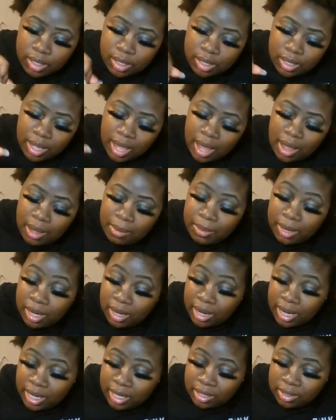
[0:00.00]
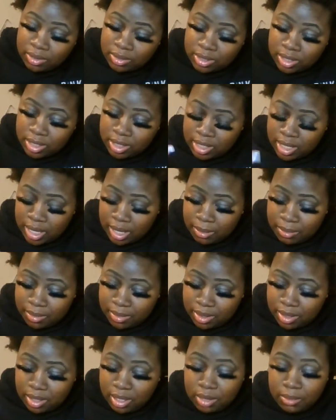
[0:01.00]
Yeah, I'm gonna learn how to use these things.
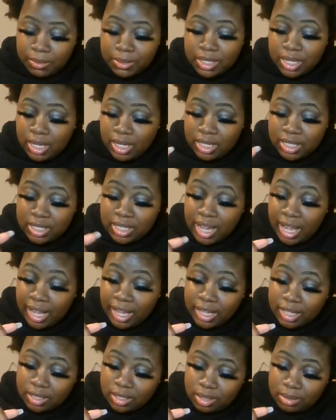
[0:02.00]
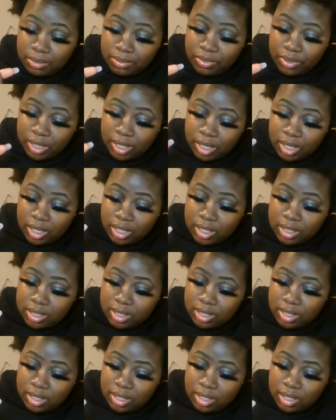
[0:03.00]
I'm gonna say these things. I'm gonna
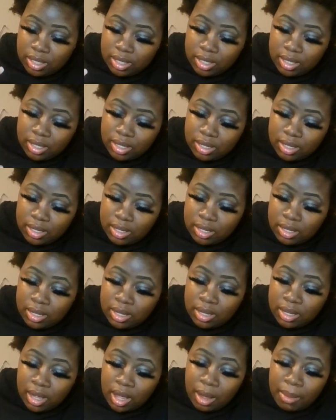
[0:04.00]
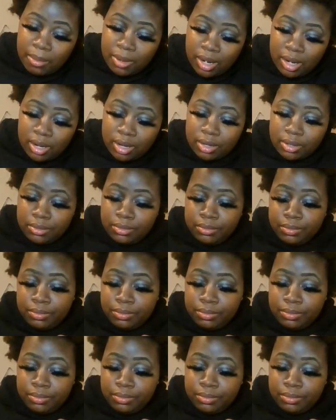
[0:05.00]
cuss. I'm gonna learn.